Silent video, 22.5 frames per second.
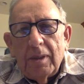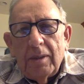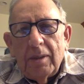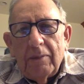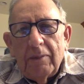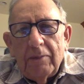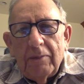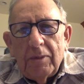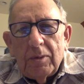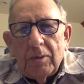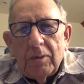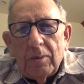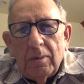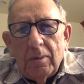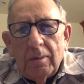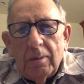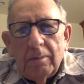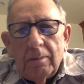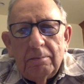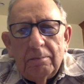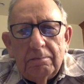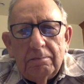visual
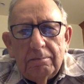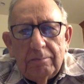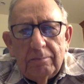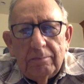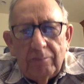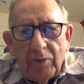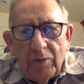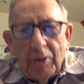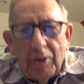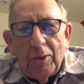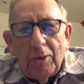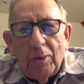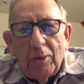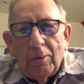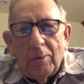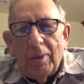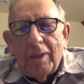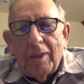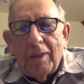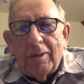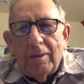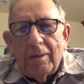video
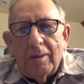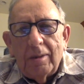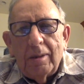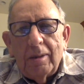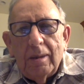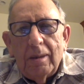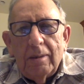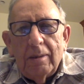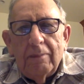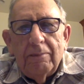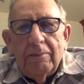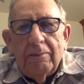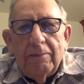record of